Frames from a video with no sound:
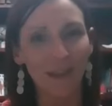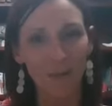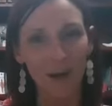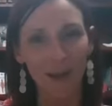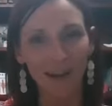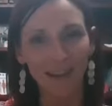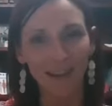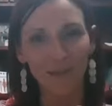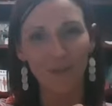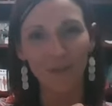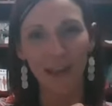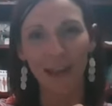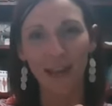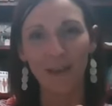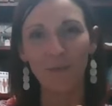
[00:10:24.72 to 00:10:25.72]
that walking
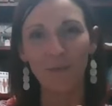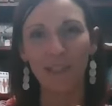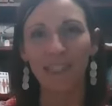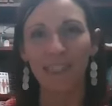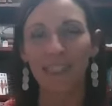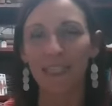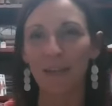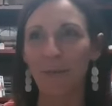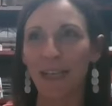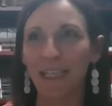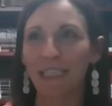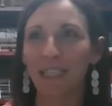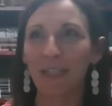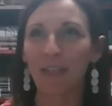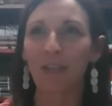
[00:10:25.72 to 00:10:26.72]
away would send a
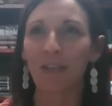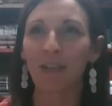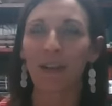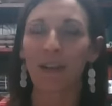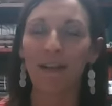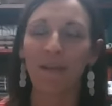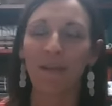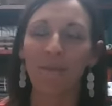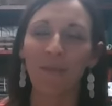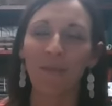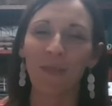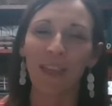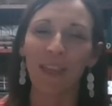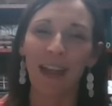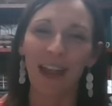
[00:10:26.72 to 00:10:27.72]
message
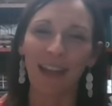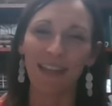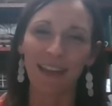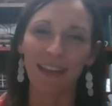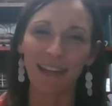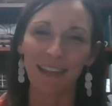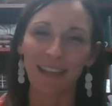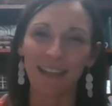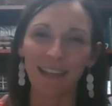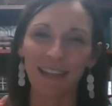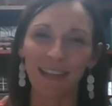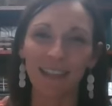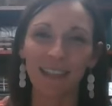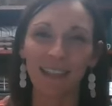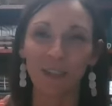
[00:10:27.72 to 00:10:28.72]
that they needed
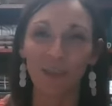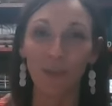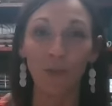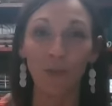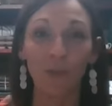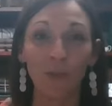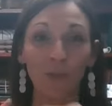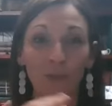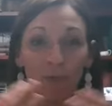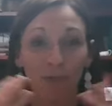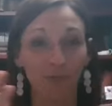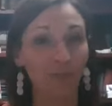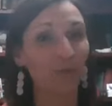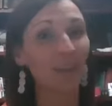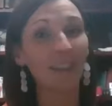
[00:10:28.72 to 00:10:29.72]
to
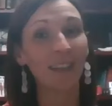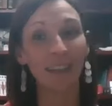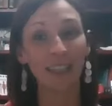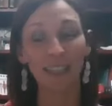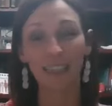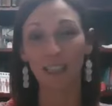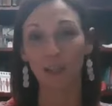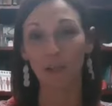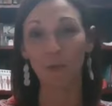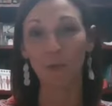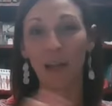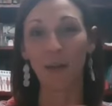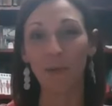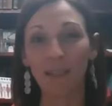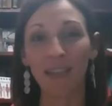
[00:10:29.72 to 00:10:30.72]
consider what
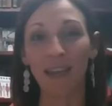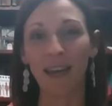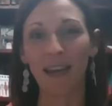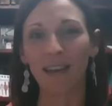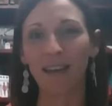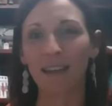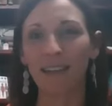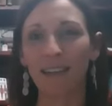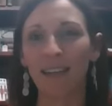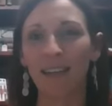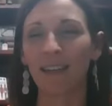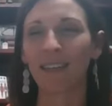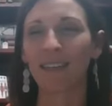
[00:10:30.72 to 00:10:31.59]
I was saying and take